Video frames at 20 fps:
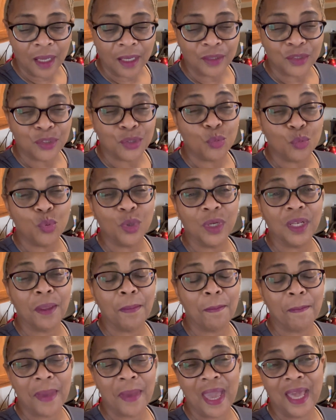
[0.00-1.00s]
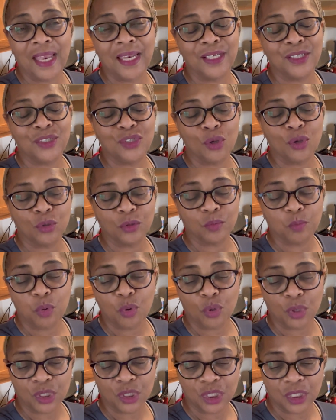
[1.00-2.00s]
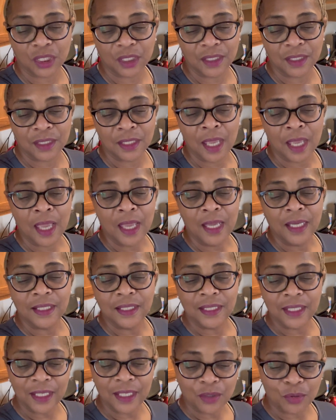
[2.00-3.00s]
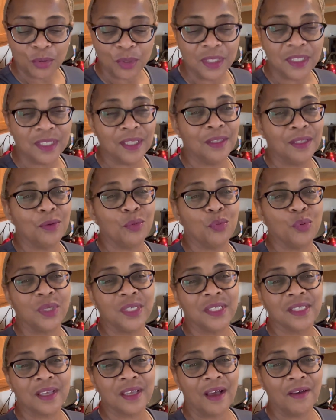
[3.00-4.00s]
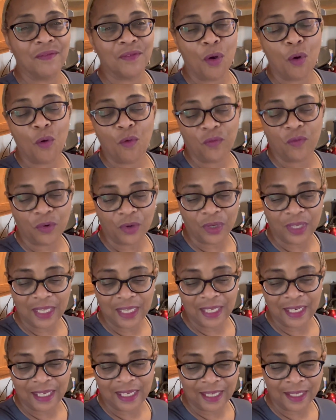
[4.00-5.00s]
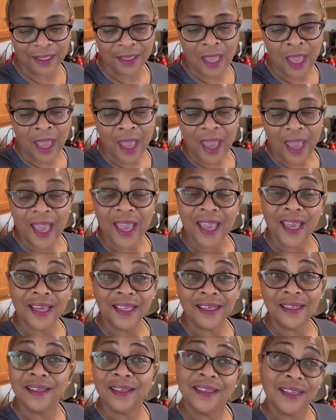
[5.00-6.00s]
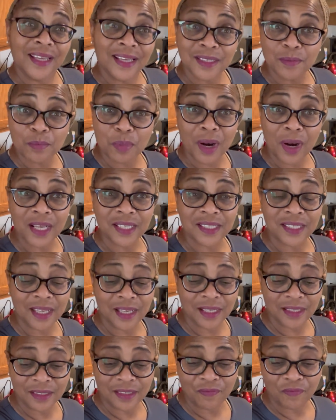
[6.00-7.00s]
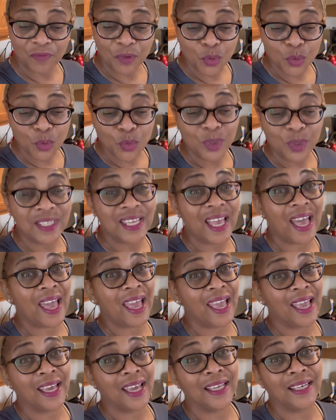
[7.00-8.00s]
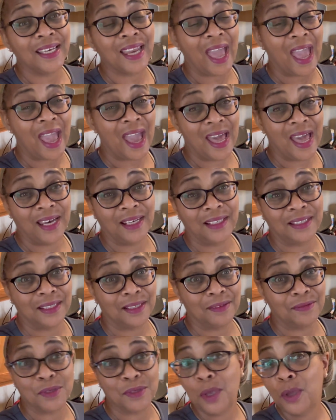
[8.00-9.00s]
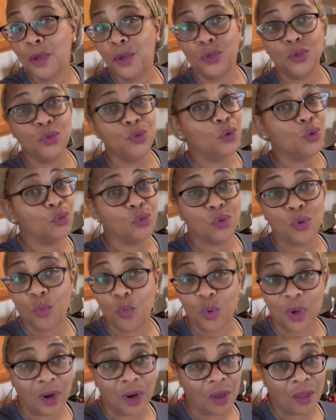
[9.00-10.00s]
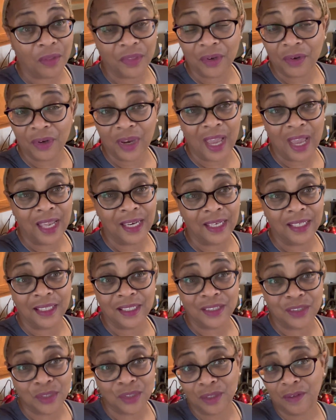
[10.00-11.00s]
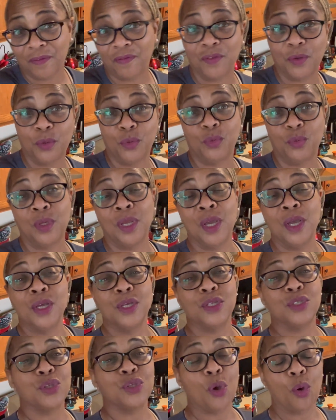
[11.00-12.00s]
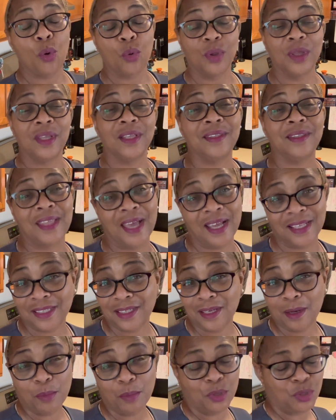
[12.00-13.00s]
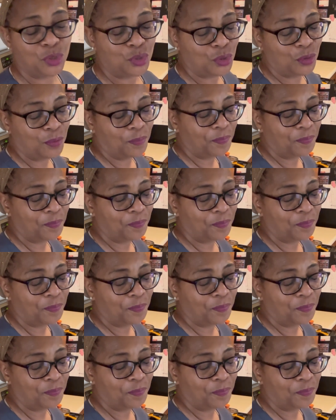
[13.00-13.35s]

to really manage those portions, decreasing the risk of overeating, and less processed foods and additives. You don't know what all they're adding into the food. So that's number two.